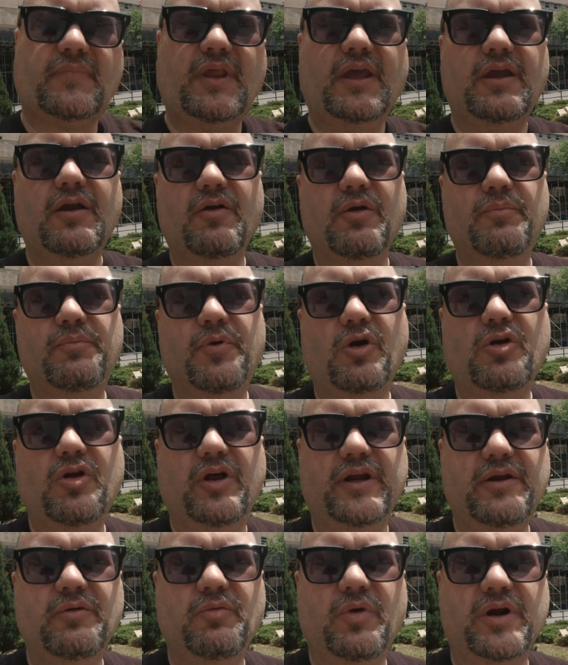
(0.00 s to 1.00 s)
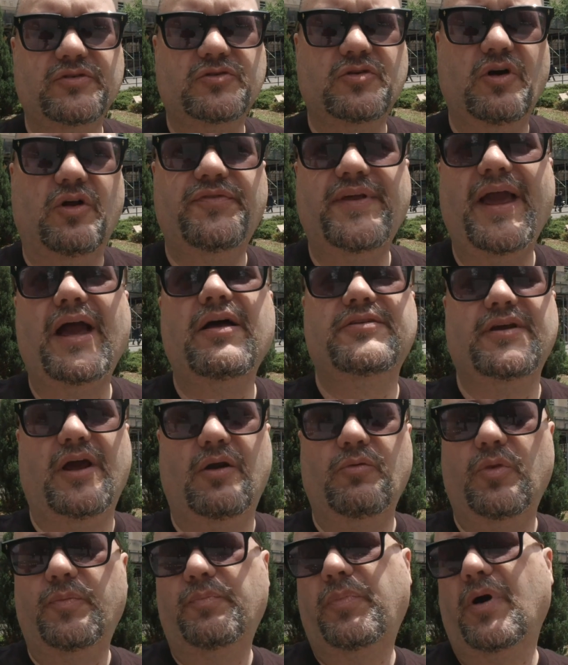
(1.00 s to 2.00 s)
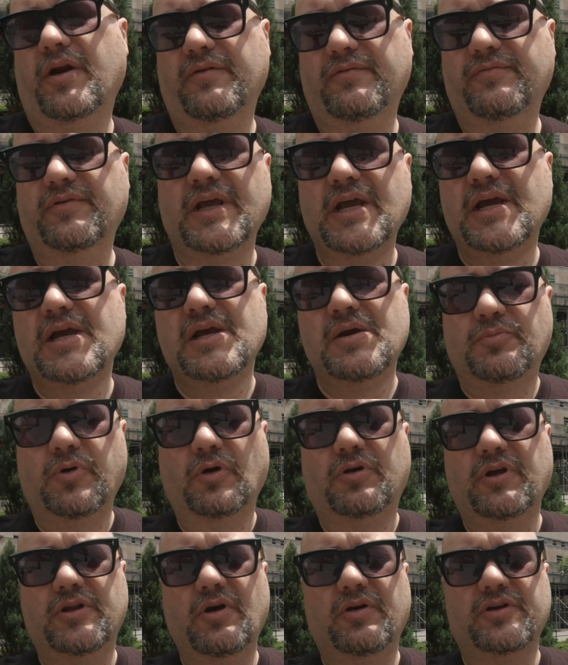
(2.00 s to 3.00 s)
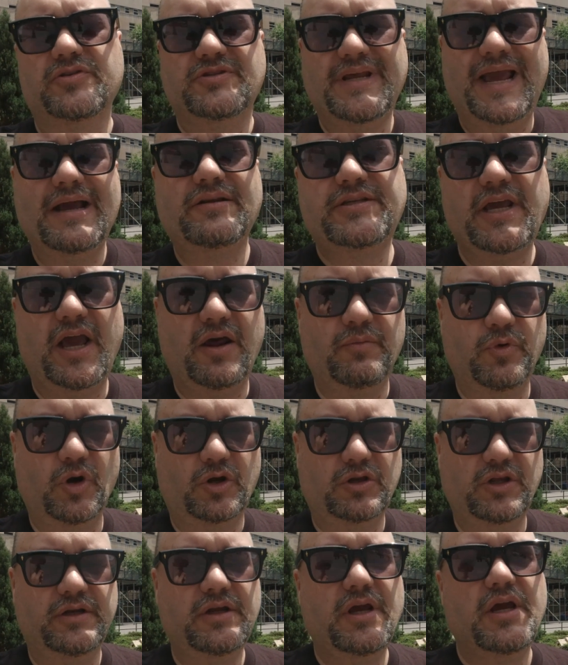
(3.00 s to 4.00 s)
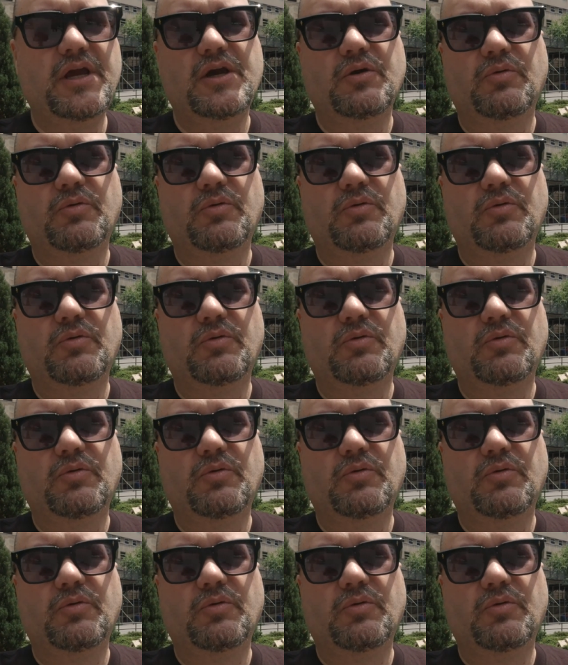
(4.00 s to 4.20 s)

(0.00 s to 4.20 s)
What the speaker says: here in Brooklyn, in what is called downtown, part of Brooklyn known as downtown Brooklyn,